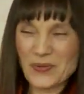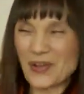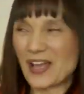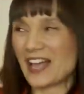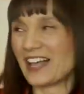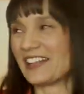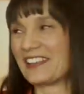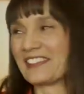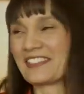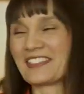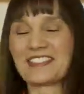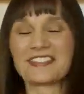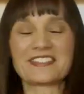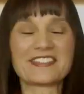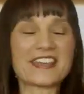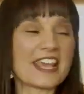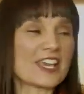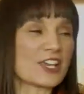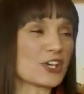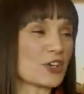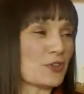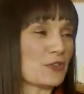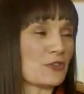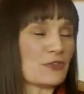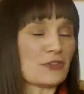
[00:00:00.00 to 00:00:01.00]
well,
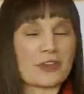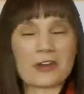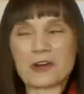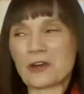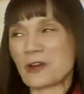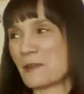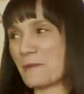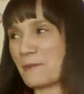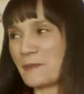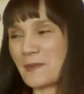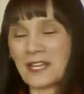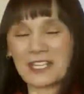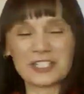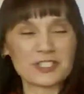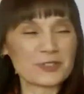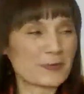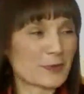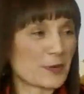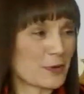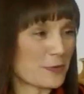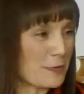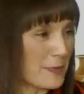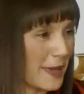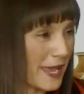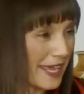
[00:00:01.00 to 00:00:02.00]
thank you very much,
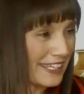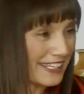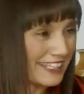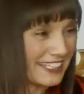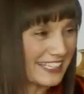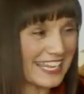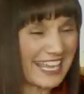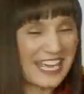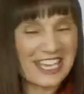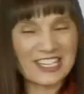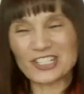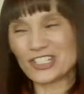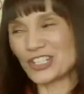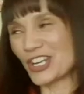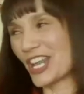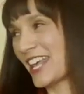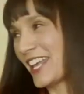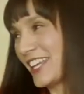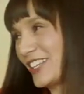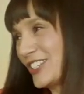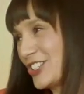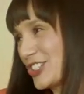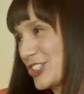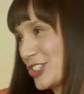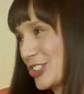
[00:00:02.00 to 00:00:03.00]
both Peggy Nash
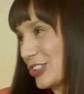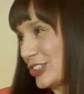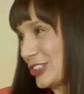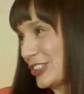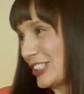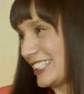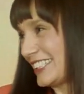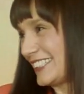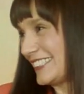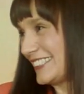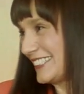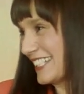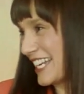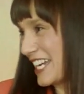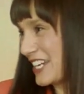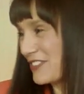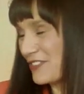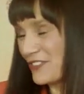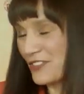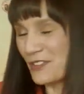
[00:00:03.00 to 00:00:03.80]
and Shirley Knight,